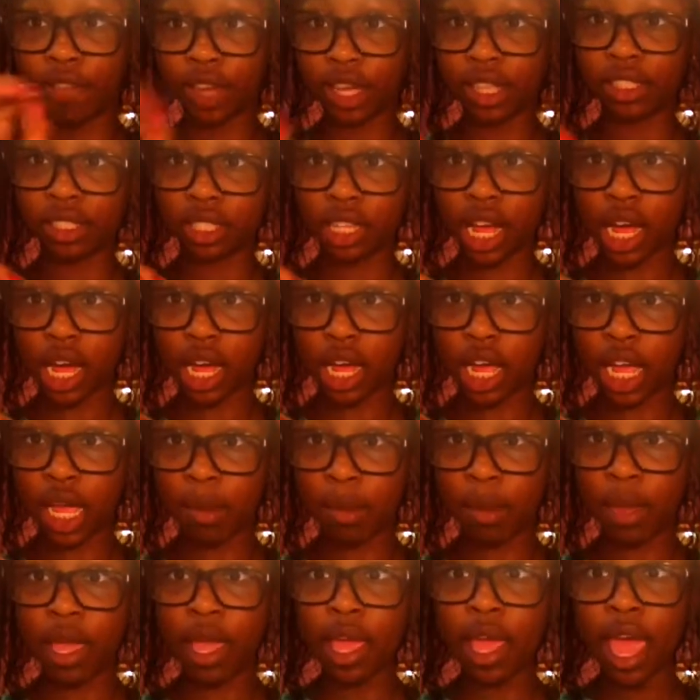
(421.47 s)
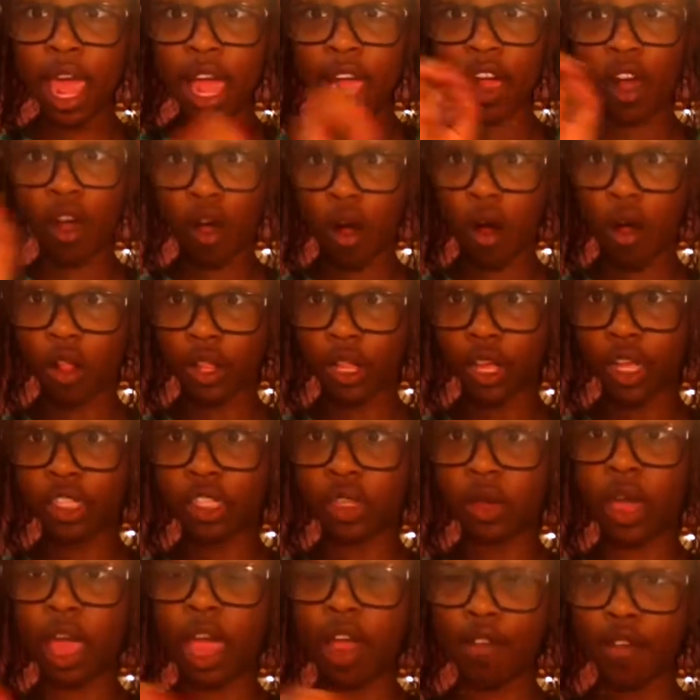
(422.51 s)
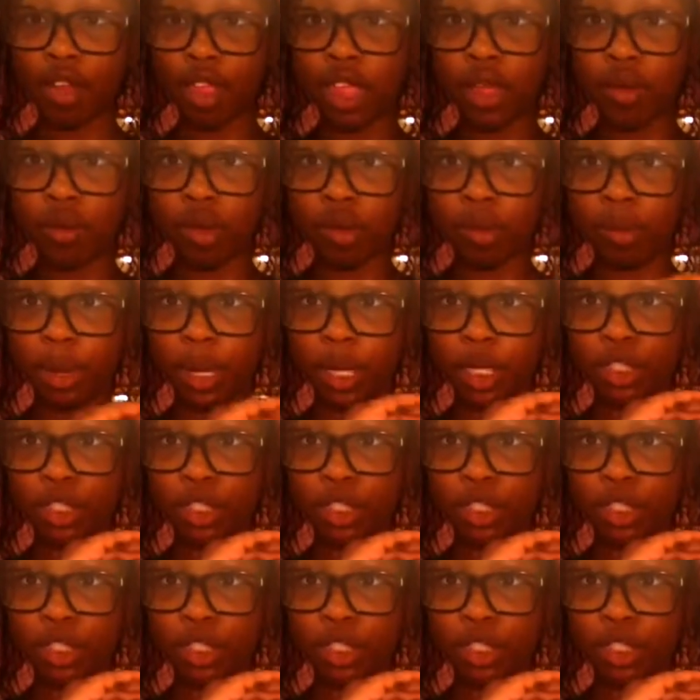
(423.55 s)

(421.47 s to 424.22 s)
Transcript: FaceTime and calling. So everything will be